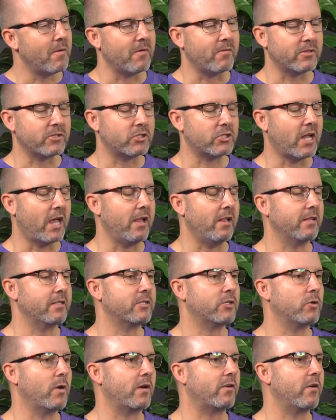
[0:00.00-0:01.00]
My official title is
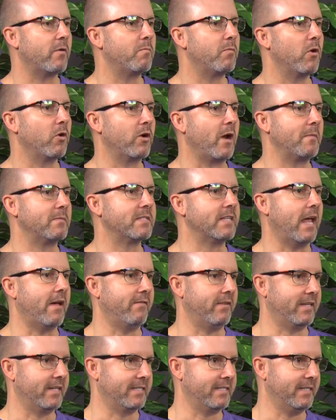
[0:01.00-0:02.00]
Director of Programs and
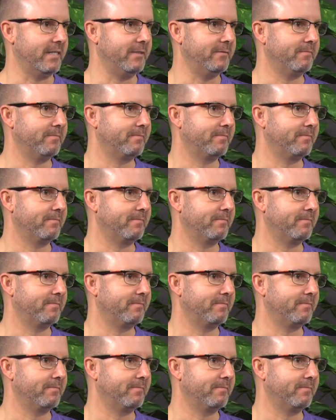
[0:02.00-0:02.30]
Advocacy.